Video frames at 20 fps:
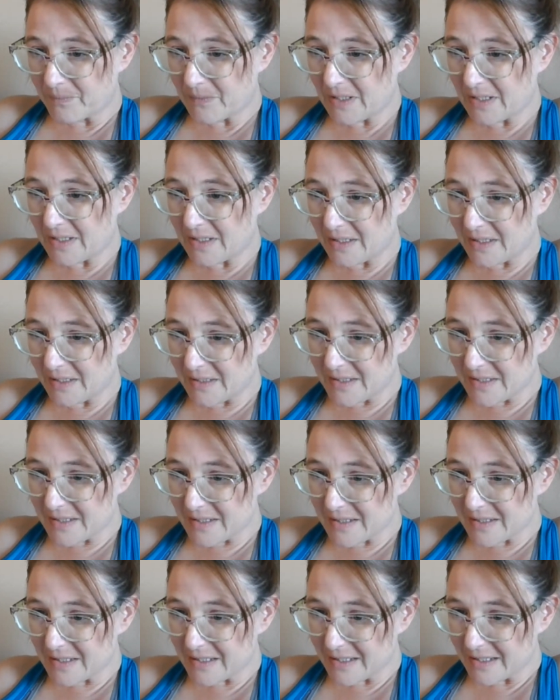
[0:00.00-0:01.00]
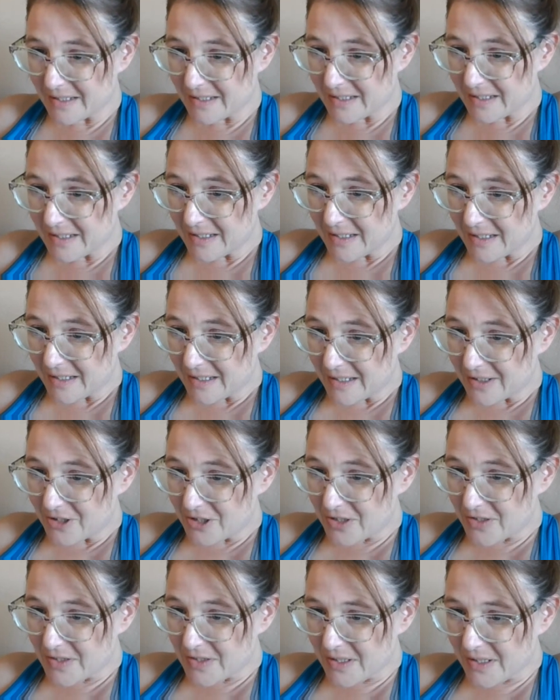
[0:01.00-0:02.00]
It's
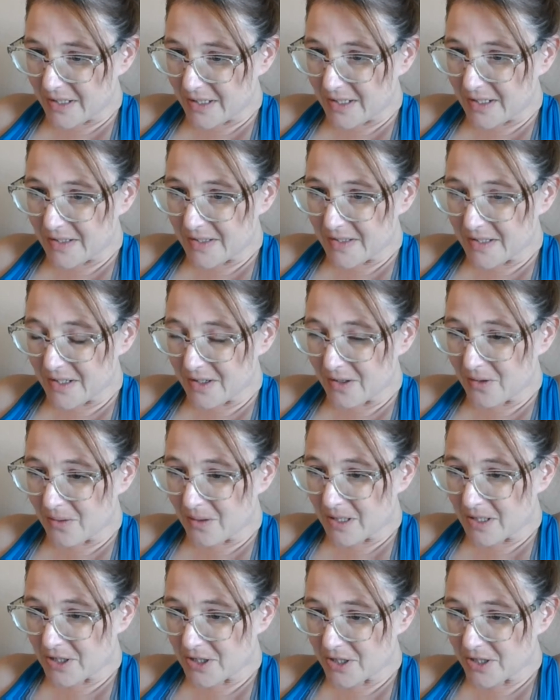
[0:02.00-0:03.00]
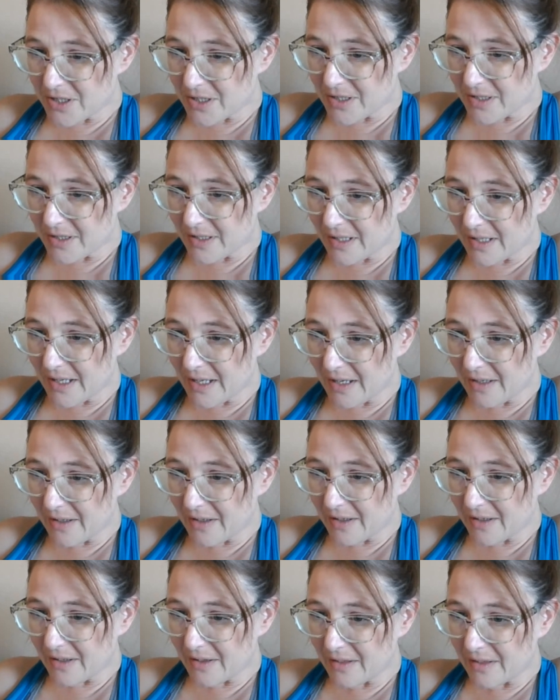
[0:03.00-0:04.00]
just an innocent question.
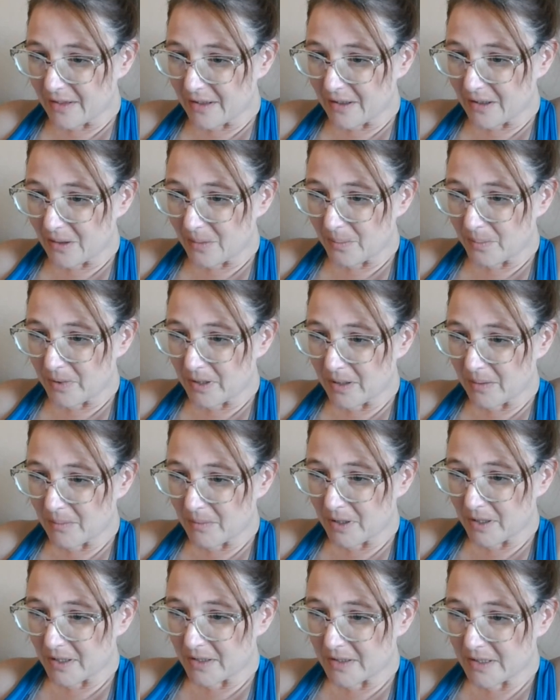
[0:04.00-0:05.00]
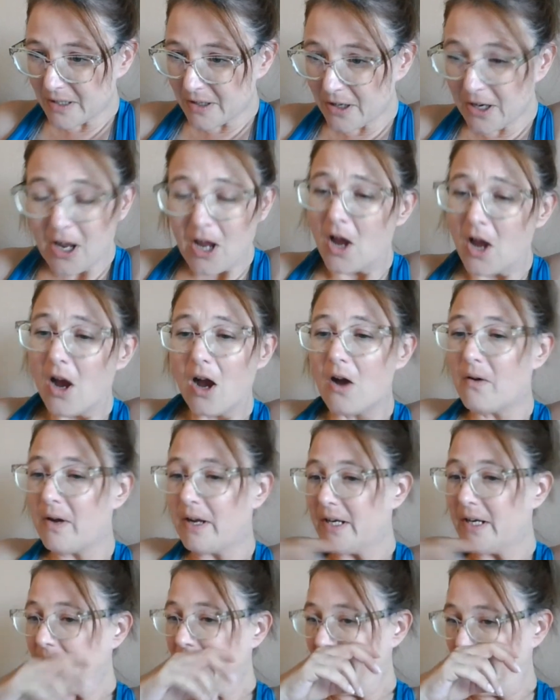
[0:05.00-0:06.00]
Canine therapy. I'm not interrogating. Oh, I
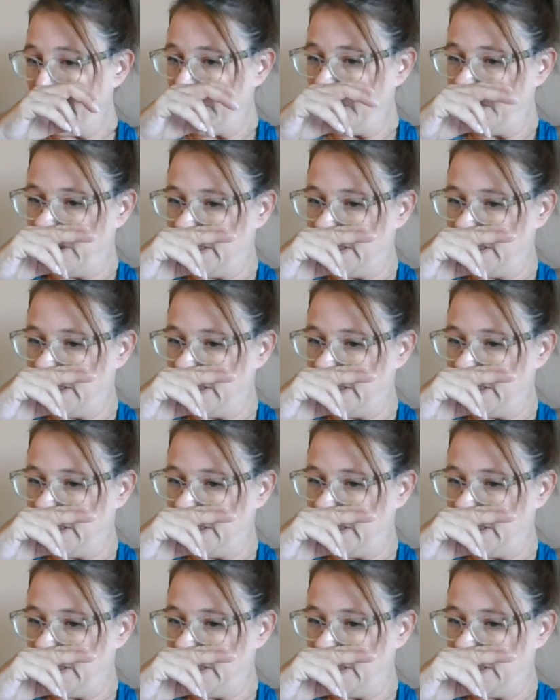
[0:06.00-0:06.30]
didn't think you were